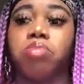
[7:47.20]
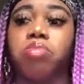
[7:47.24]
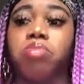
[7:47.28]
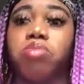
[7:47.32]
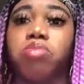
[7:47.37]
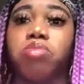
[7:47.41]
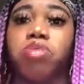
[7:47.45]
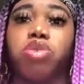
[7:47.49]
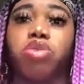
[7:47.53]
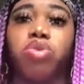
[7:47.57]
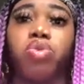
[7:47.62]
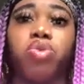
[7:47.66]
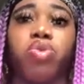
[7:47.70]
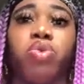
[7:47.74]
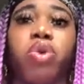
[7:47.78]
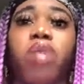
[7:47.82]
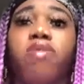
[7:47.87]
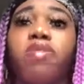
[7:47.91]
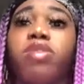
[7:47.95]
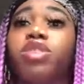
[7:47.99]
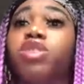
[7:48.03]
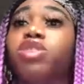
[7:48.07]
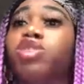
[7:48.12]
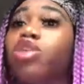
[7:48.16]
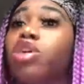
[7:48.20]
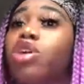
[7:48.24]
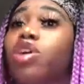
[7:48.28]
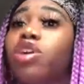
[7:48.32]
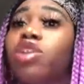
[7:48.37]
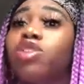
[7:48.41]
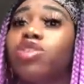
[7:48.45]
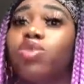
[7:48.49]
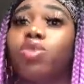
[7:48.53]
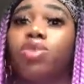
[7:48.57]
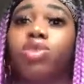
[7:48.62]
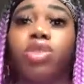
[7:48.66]
to whoever's in charge
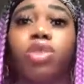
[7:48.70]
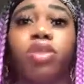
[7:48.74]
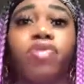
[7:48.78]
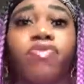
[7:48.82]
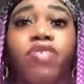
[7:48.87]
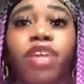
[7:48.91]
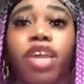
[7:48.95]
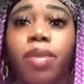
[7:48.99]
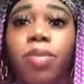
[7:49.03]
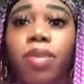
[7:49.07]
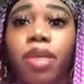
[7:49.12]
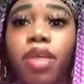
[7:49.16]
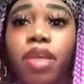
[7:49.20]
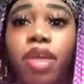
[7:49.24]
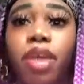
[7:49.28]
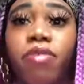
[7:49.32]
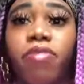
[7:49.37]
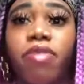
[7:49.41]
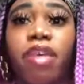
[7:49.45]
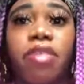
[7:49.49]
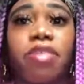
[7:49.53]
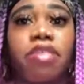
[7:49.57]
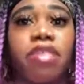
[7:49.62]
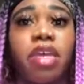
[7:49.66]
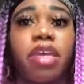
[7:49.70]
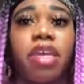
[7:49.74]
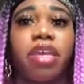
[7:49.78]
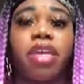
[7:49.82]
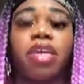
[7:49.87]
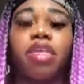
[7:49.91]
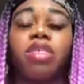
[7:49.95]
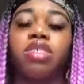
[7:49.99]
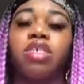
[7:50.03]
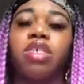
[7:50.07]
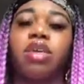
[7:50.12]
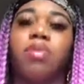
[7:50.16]
or to your family if they think
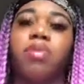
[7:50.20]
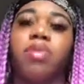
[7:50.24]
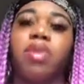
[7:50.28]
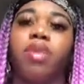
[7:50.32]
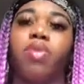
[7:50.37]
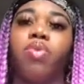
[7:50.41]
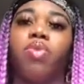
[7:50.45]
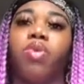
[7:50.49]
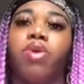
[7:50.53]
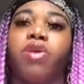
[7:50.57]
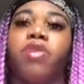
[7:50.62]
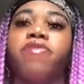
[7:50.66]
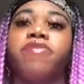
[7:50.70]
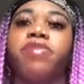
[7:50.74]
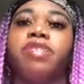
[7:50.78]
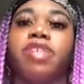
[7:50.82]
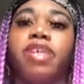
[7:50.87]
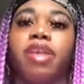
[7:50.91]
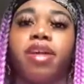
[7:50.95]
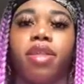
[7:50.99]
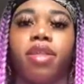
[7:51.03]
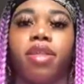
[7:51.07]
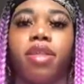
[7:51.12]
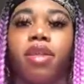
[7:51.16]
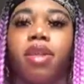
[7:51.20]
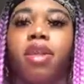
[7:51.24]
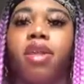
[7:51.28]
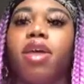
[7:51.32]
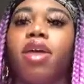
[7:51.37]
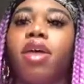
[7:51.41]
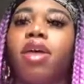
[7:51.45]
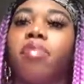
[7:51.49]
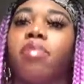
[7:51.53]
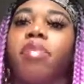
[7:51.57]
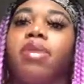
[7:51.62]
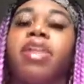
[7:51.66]
it's something worth telling.
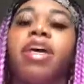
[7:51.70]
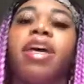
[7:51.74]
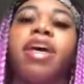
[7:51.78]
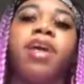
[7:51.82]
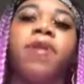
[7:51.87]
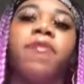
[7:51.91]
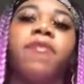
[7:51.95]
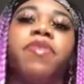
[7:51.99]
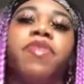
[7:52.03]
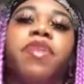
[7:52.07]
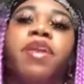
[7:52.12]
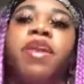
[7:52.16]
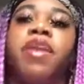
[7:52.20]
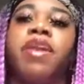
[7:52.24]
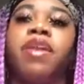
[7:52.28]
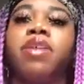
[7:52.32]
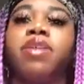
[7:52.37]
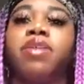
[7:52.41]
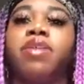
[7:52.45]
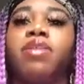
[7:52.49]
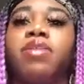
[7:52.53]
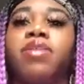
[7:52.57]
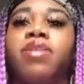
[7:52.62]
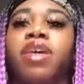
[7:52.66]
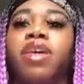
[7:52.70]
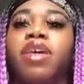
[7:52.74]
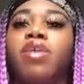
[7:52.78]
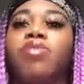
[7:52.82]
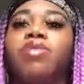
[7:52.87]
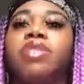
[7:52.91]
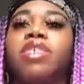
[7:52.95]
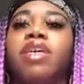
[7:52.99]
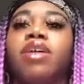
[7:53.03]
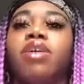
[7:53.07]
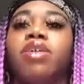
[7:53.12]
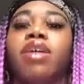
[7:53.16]
But not everything that you
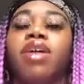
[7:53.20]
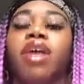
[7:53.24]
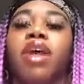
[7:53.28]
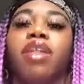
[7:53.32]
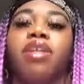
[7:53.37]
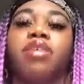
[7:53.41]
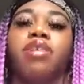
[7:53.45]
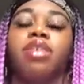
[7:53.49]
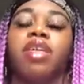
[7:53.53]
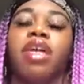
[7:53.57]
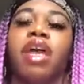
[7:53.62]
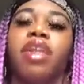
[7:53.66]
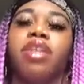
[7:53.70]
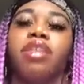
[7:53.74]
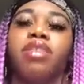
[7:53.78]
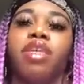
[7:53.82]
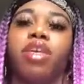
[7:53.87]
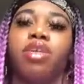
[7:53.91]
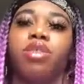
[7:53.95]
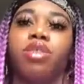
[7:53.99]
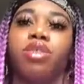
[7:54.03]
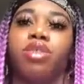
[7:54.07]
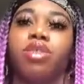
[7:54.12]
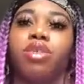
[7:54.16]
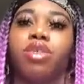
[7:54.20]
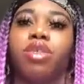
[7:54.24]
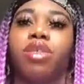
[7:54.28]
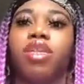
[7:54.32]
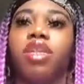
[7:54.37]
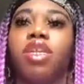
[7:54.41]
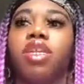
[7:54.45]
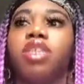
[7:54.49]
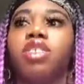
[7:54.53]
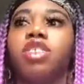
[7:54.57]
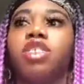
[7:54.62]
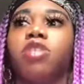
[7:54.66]
tell the guidance counselor
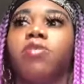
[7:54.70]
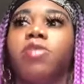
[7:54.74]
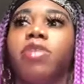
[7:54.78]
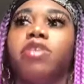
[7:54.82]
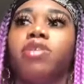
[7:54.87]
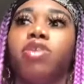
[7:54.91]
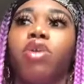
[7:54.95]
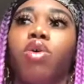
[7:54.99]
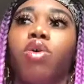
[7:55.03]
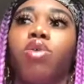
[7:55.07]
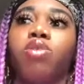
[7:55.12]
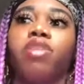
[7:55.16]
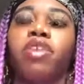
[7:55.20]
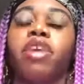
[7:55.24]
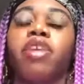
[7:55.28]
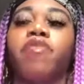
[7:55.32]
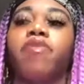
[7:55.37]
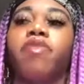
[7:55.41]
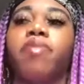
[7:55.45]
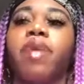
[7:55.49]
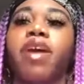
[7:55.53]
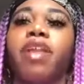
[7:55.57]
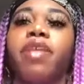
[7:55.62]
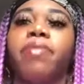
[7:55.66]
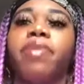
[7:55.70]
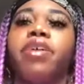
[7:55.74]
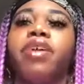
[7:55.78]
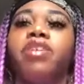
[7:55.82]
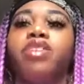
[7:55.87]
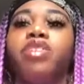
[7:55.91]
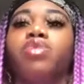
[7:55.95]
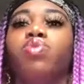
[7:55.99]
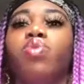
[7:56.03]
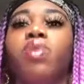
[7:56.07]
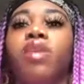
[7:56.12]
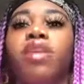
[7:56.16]
needs to be told to everybody because you
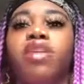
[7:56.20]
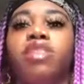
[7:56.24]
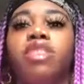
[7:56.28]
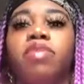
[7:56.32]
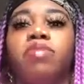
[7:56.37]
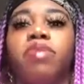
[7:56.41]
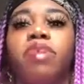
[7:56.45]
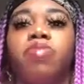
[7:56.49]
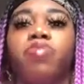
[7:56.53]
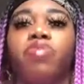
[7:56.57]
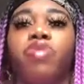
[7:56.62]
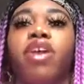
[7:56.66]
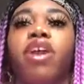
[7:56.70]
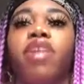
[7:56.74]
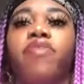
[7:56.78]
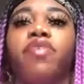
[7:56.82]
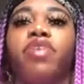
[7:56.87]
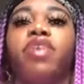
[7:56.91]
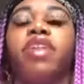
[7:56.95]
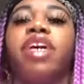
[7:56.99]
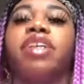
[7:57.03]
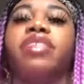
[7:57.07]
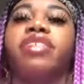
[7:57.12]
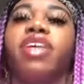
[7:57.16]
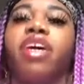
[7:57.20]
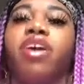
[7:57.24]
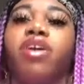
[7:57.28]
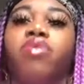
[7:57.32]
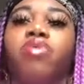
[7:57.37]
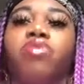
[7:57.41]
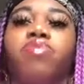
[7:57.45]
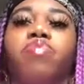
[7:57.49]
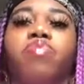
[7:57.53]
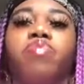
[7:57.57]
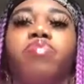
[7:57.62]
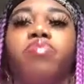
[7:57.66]
want it to be private. That's how
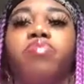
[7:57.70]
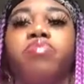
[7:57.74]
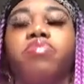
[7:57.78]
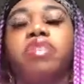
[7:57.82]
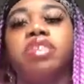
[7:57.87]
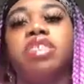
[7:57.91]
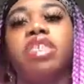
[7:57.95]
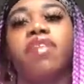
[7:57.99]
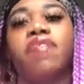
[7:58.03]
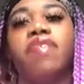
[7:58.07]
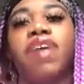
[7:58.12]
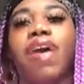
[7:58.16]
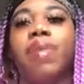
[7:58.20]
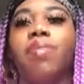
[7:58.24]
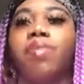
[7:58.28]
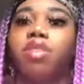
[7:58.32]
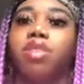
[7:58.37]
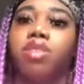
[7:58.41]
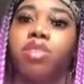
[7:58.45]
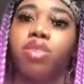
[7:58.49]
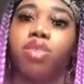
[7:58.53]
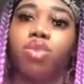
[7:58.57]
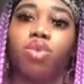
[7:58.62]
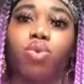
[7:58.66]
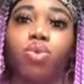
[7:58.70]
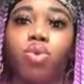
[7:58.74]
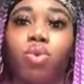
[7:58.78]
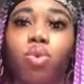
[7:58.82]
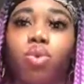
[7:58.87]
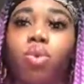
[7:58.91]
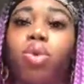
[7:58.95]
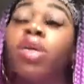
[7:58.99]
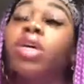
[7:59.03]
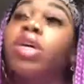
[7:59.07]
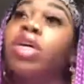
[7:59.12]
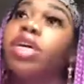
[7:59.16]
stuff happens in school.
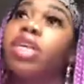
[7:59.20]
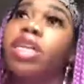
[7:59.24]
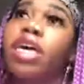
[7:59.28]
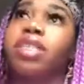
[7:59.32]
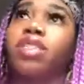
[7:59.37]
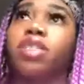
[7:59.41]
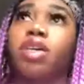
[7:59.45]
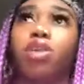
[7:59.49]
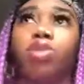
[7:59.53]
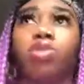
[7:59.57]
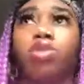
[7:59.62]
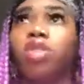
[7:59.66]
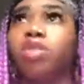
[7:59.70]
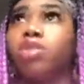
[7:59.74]
That's how either